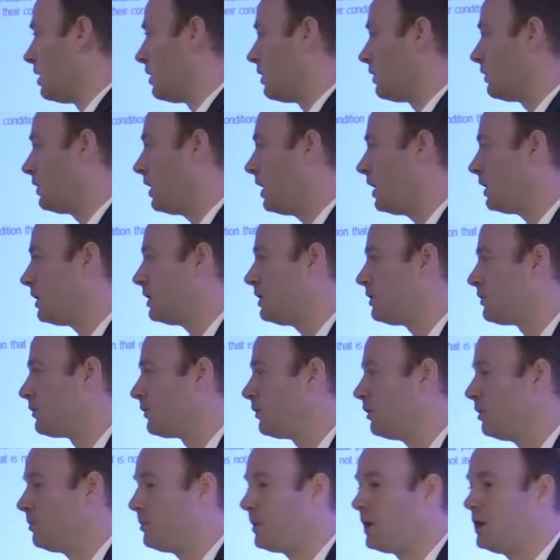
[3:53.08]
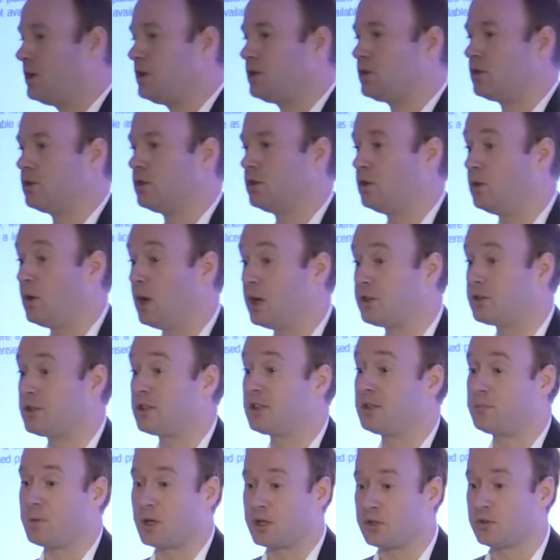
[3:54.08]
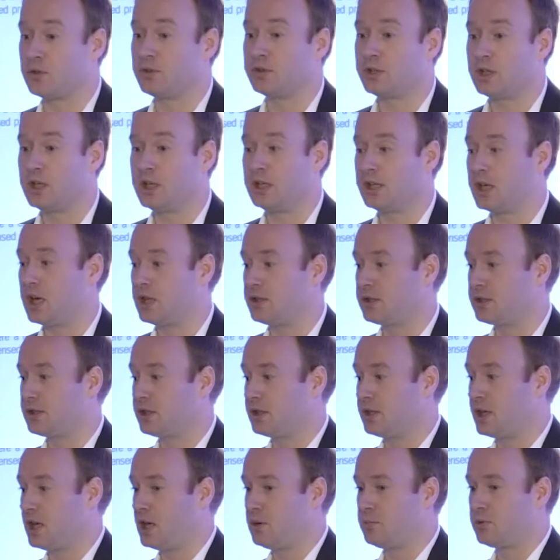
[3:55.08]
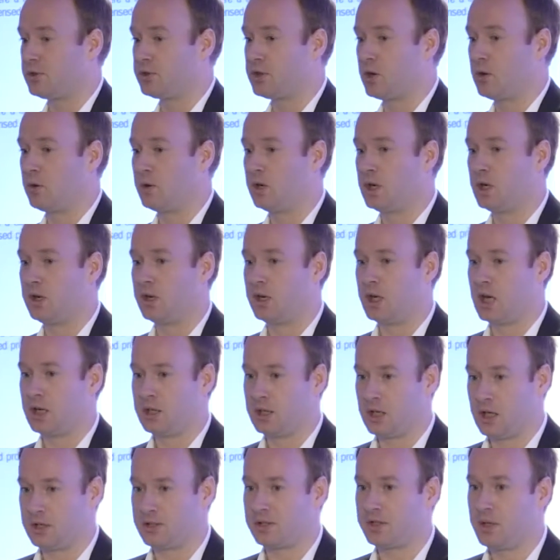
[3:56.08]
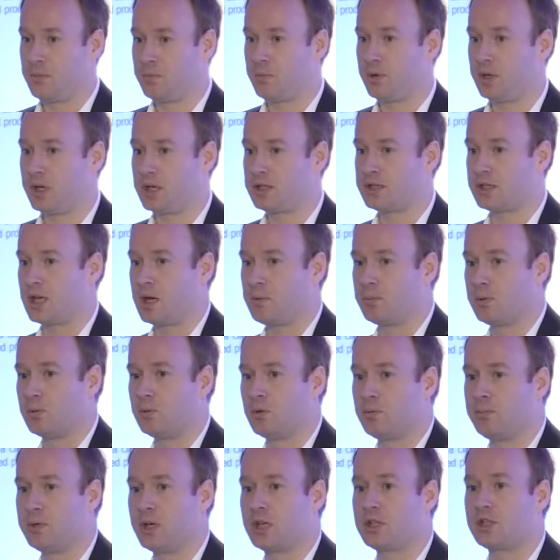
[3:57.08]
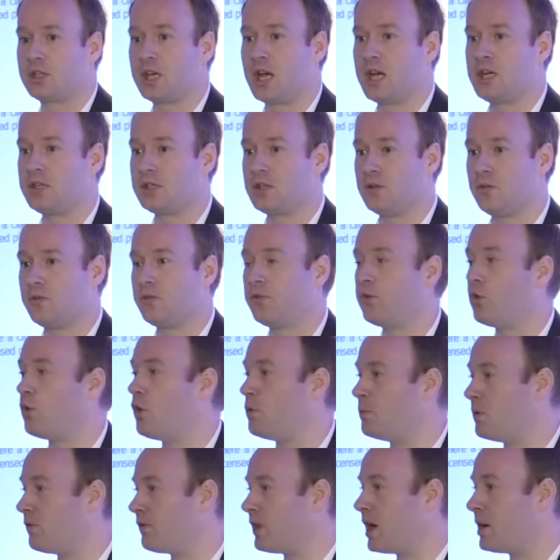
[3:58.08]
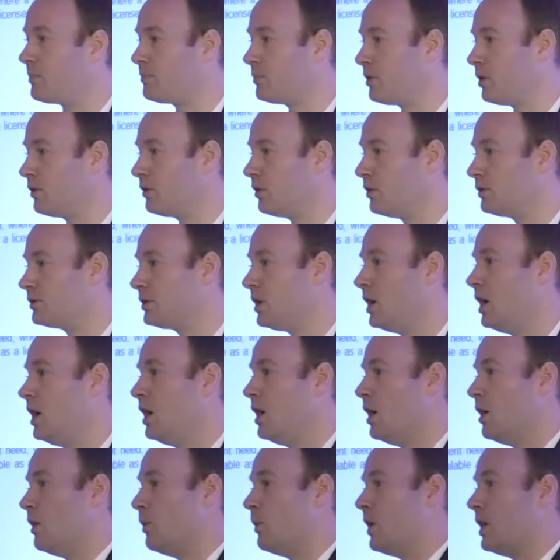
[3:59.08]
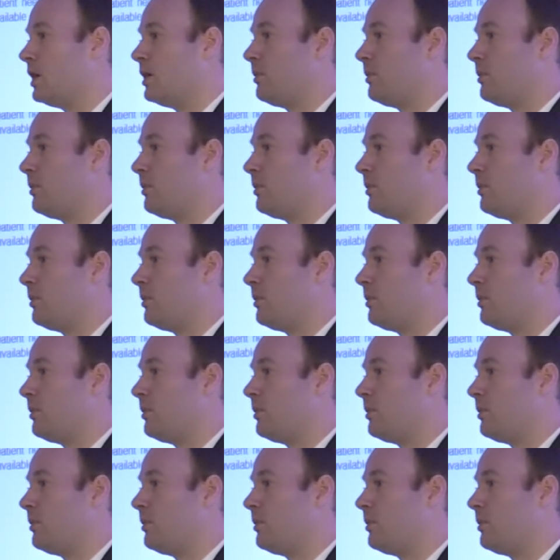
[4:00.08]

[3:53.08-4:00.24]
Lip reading: That is for a patient who has a special need, hence the name. So a simple example will be a change in form of that product, where the